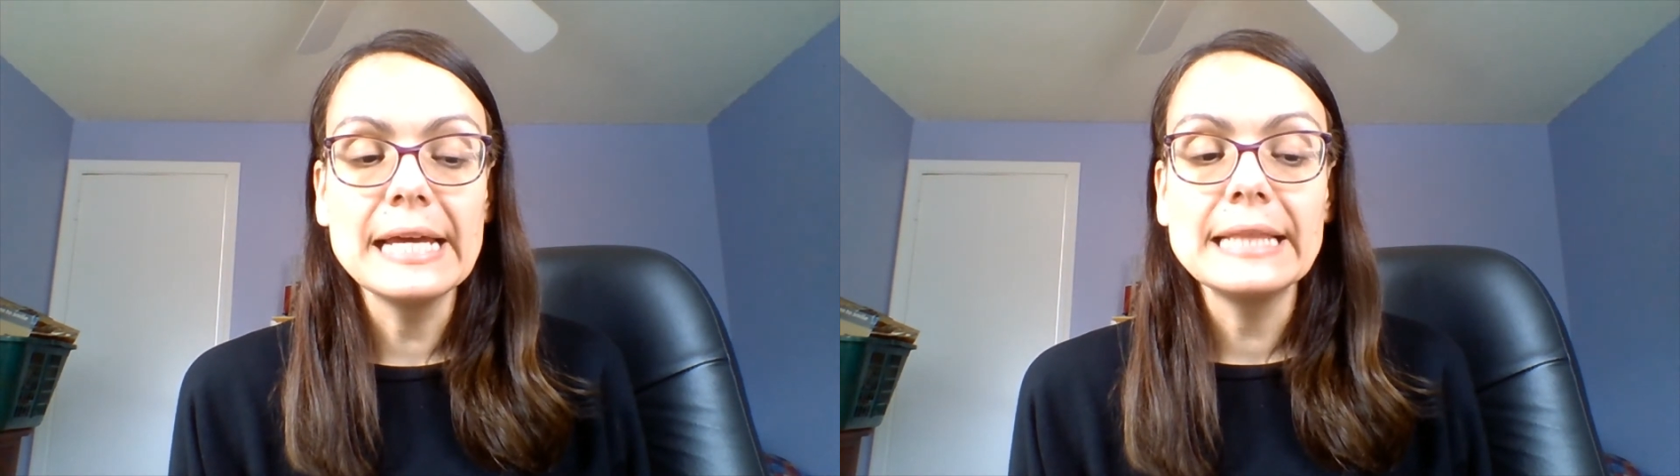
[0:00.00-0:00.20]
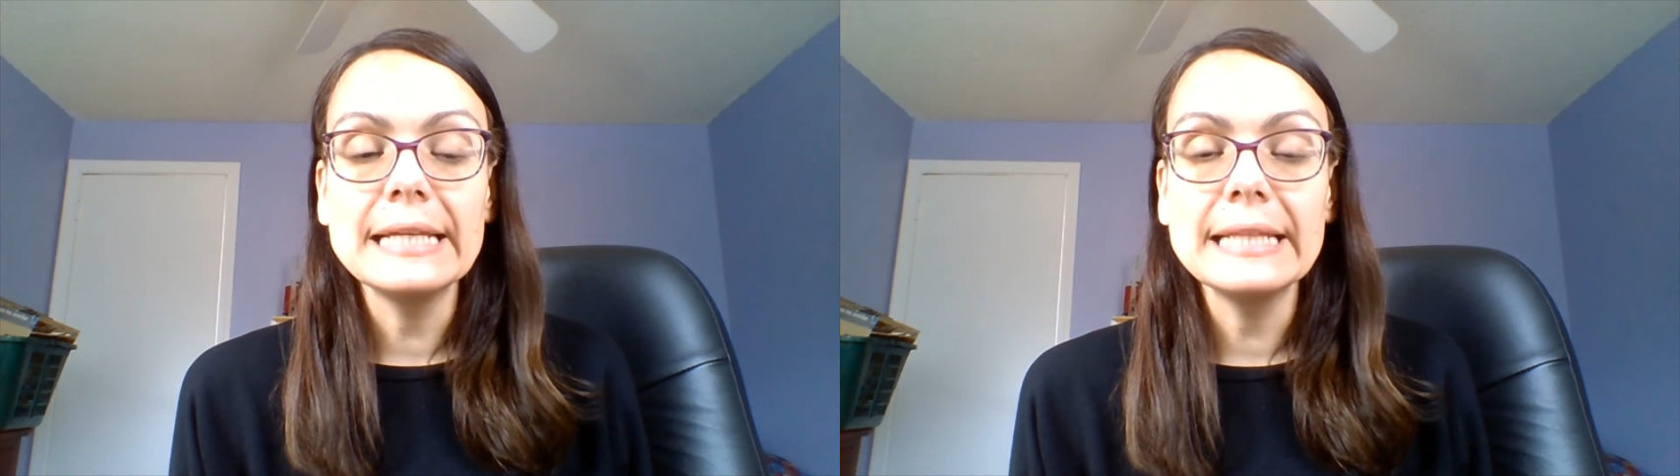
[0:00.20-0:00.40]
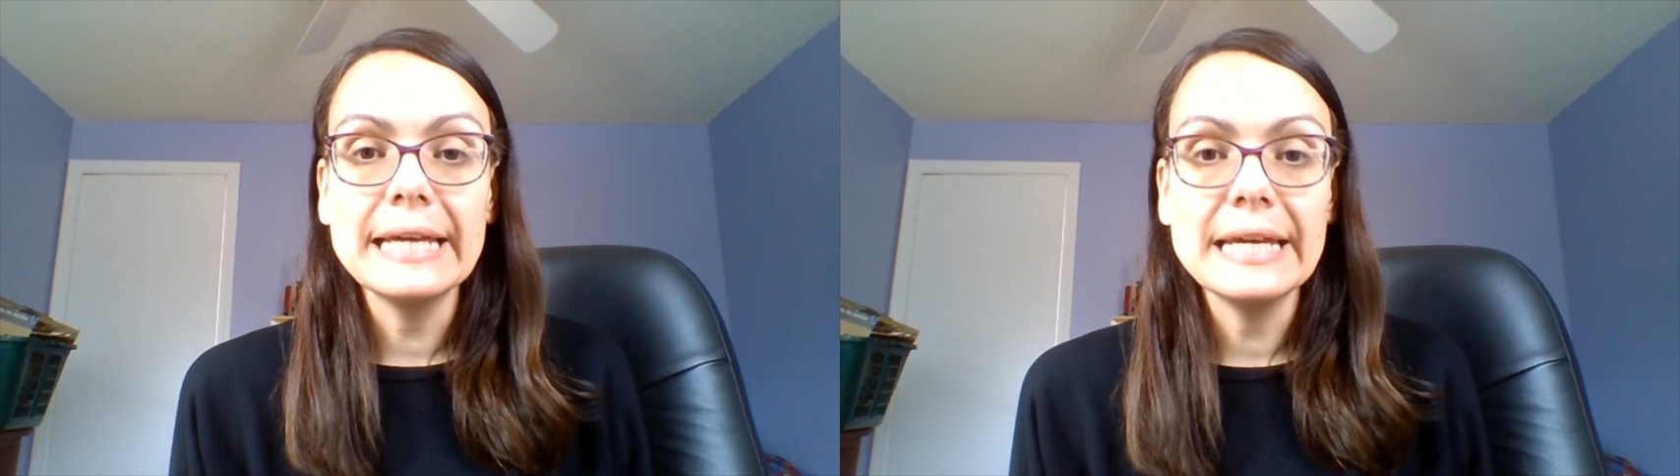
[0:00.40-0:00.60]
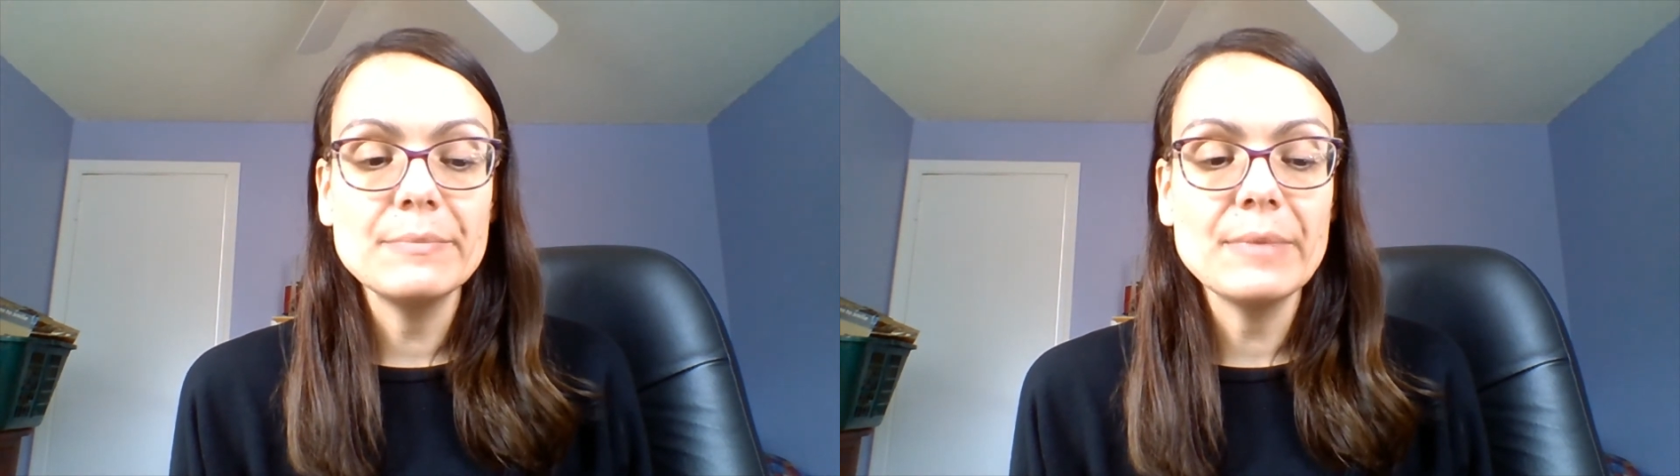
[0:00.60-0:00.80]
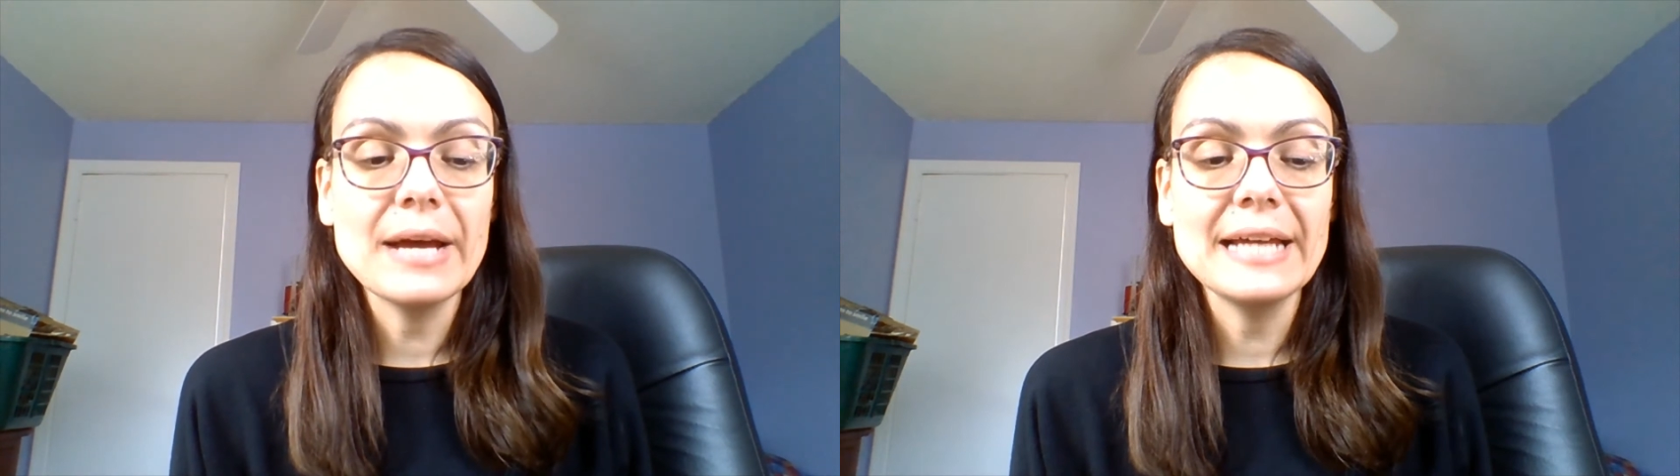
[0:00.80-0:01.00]
Lily
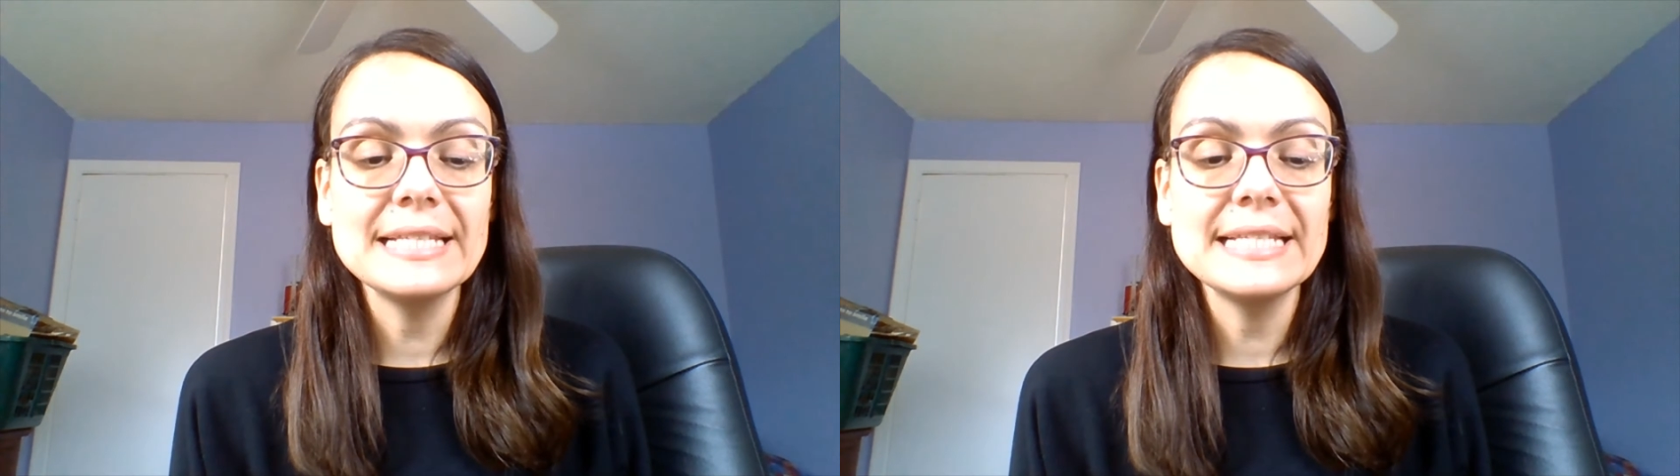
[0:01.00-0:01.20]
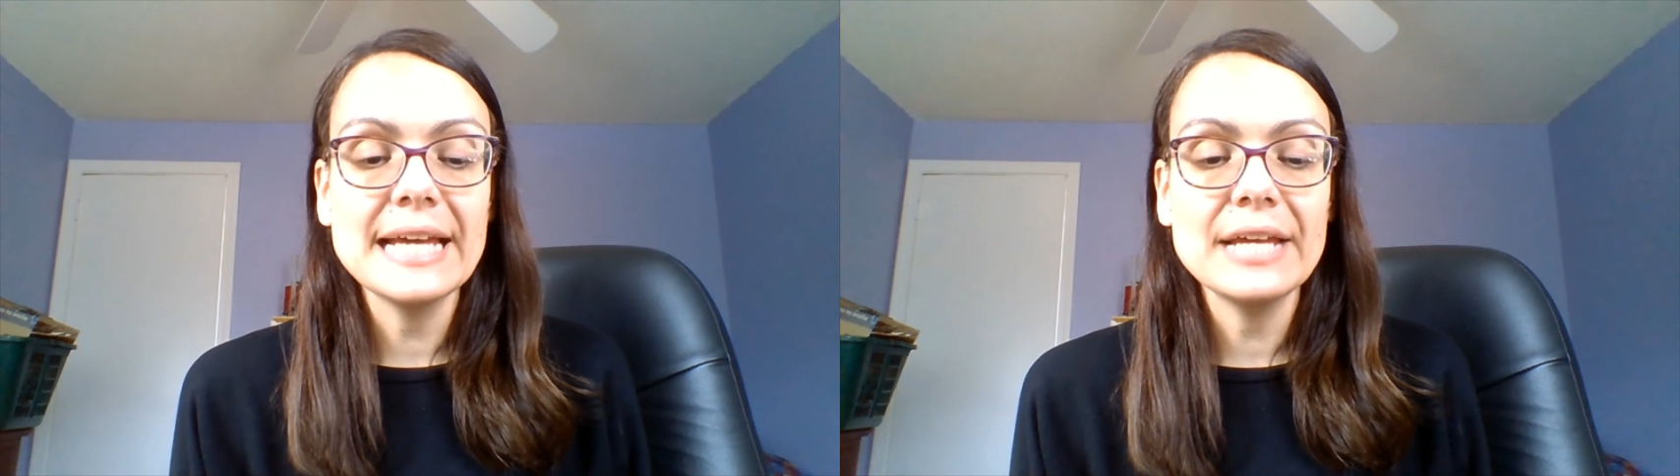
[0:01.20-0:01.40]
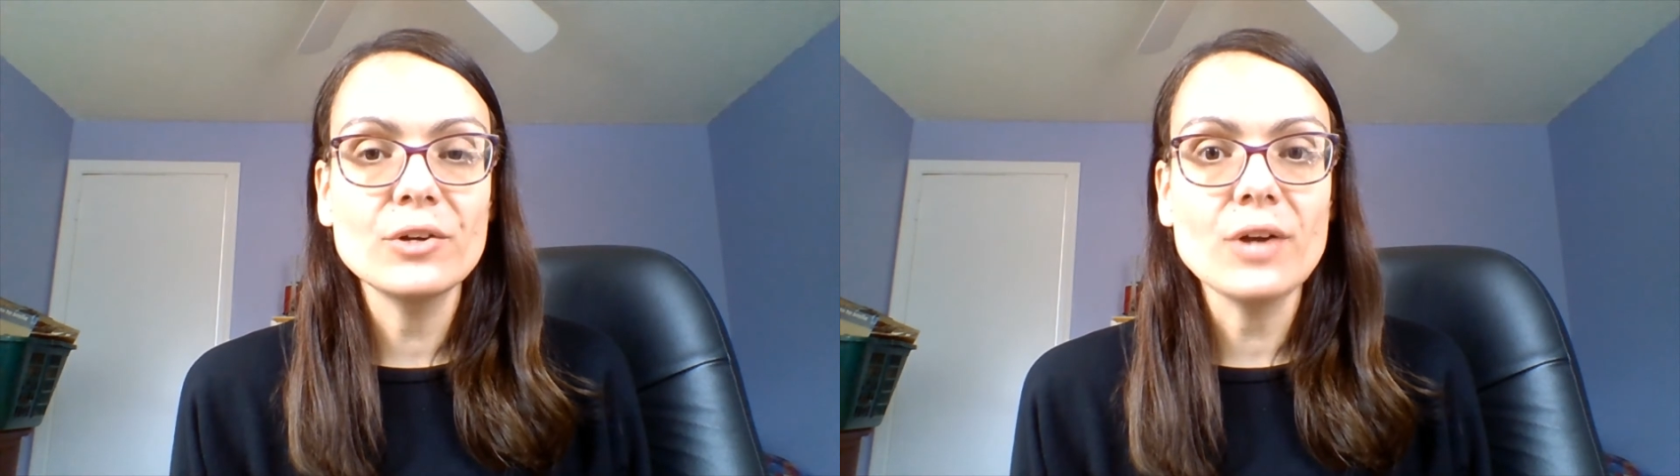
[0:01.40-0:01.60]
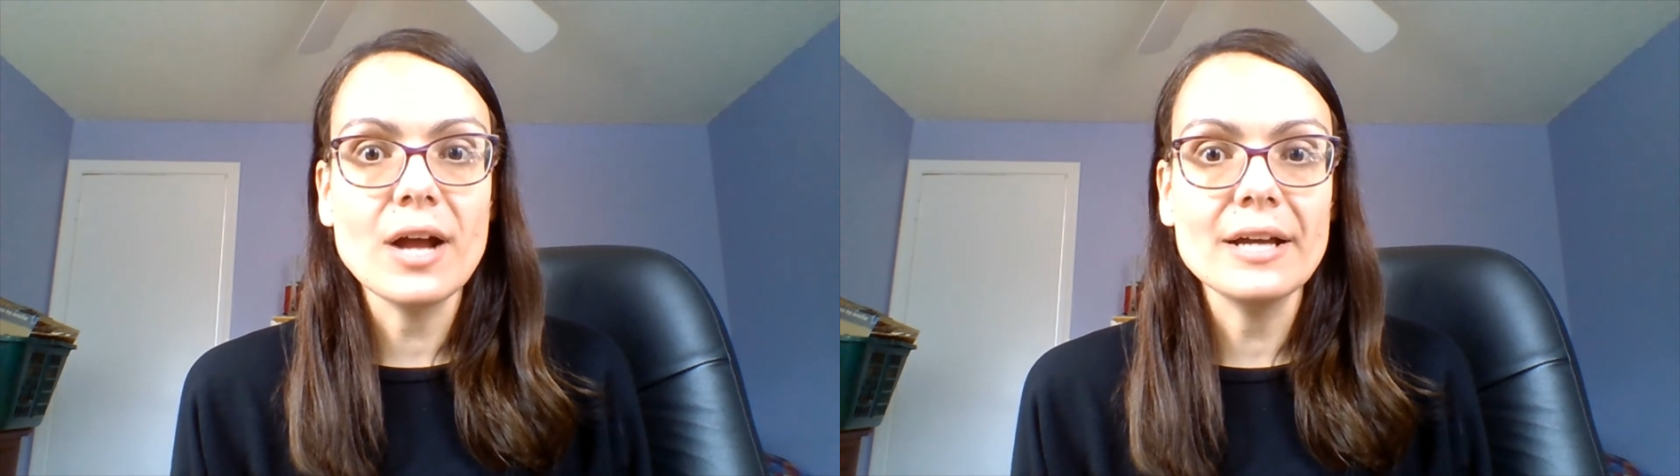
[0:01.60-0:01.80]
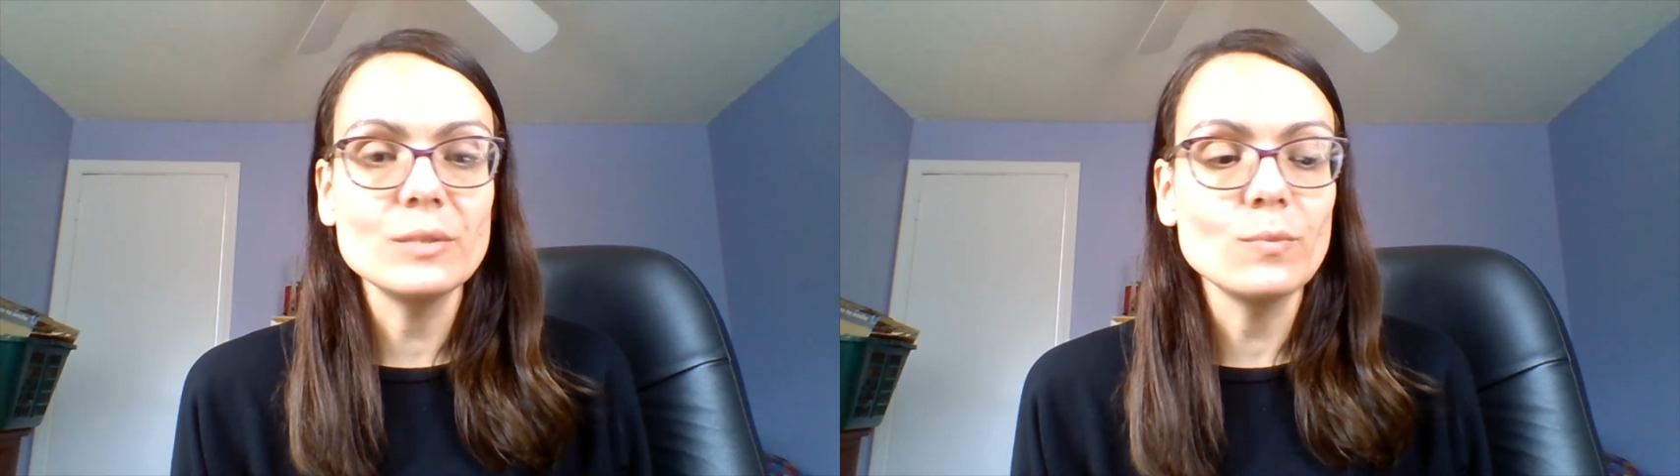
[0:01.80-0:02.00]
hid behind Zed, her
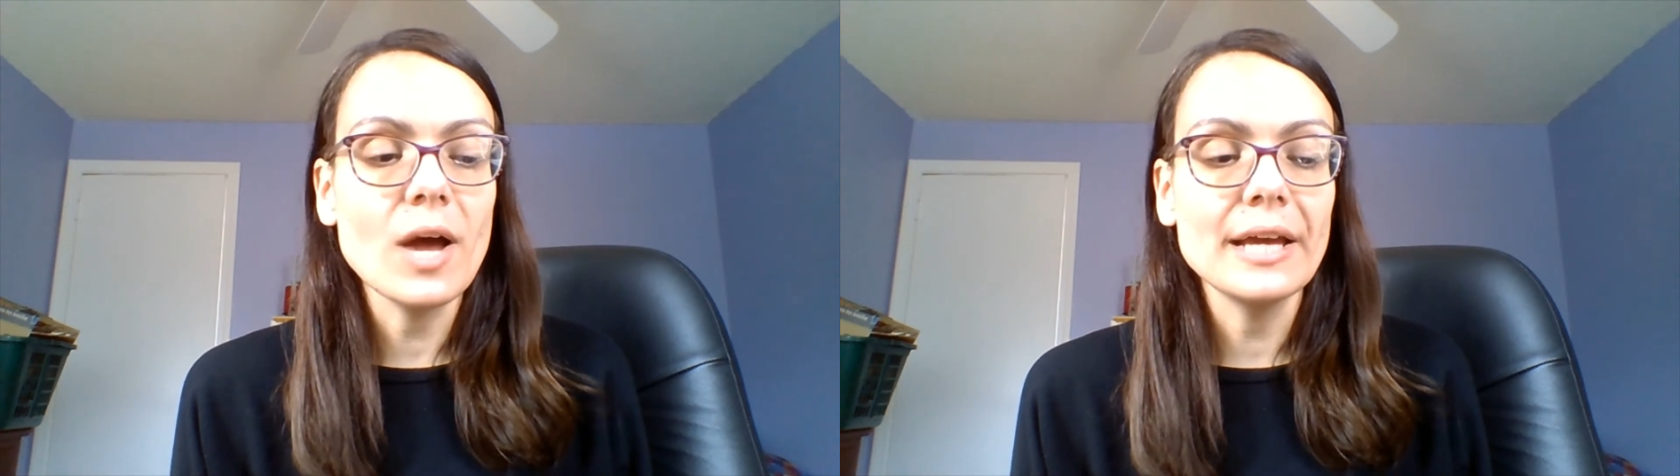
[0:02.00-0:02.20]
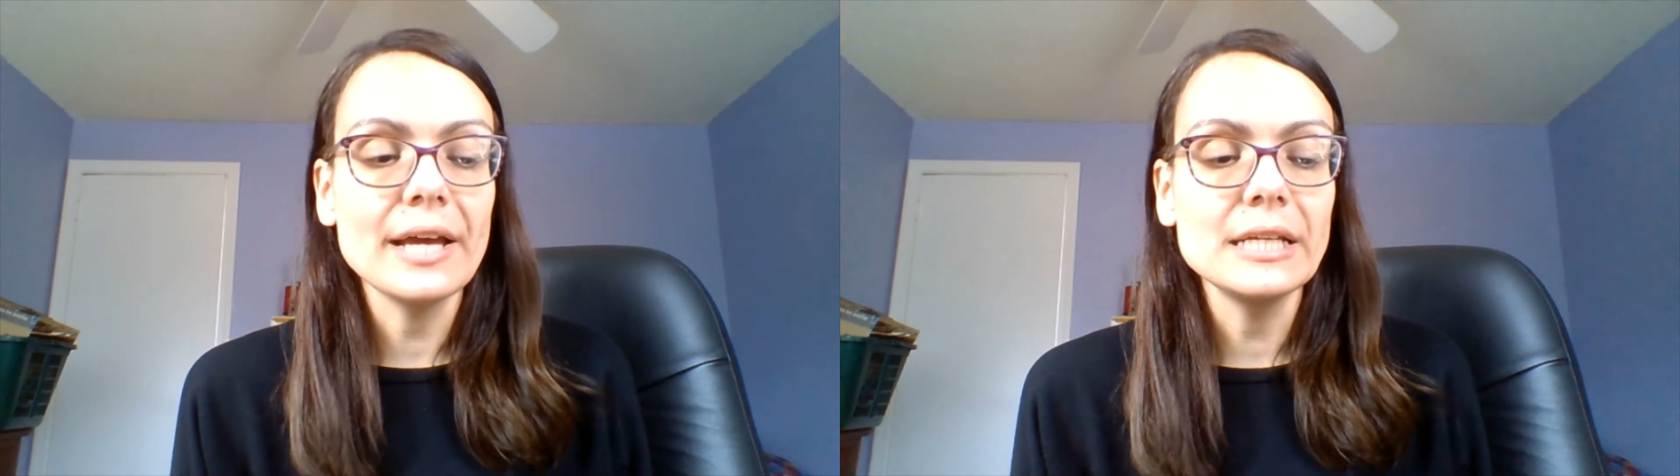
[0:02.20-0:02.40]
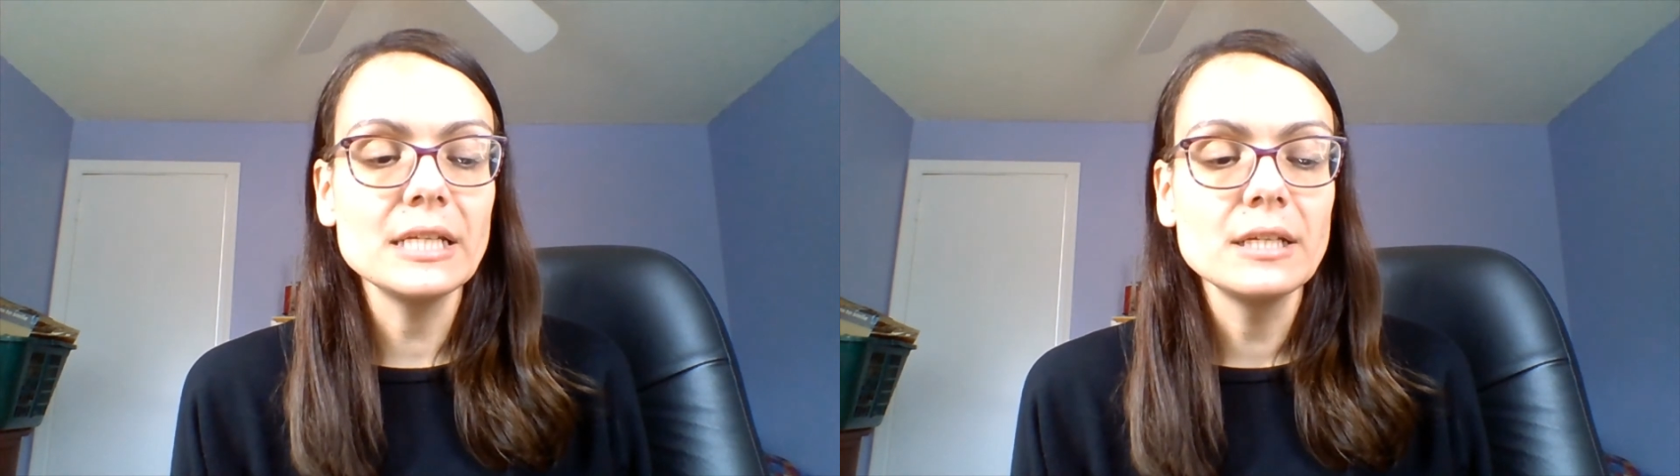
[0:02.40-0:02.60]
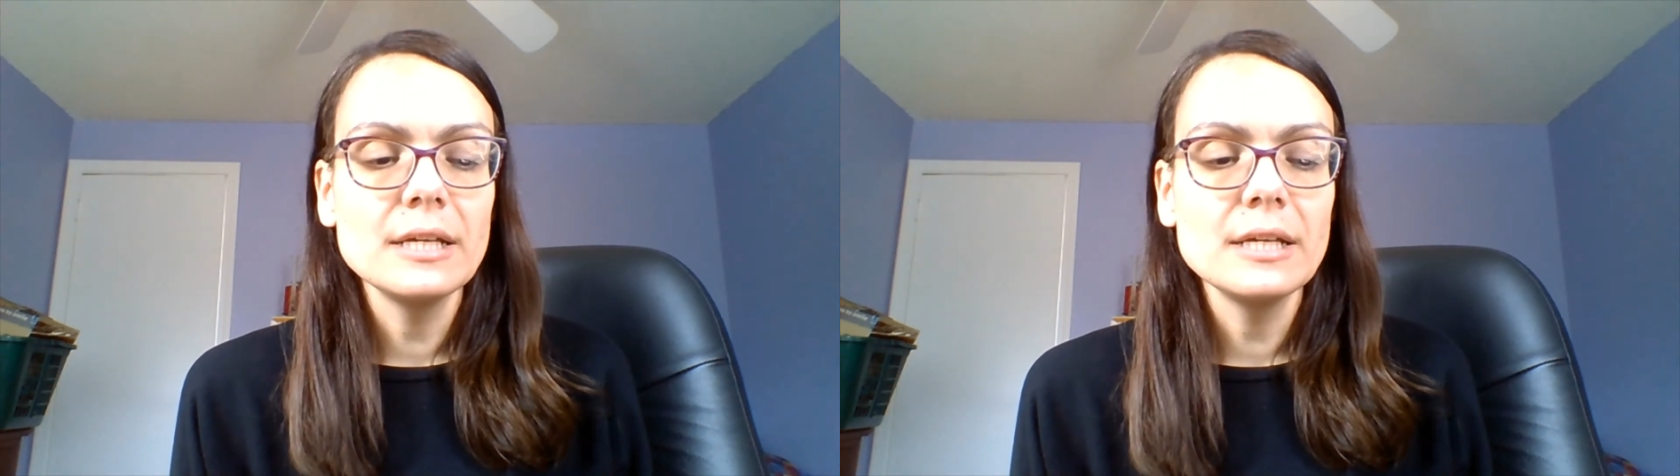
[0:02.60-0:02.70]
eyes wide.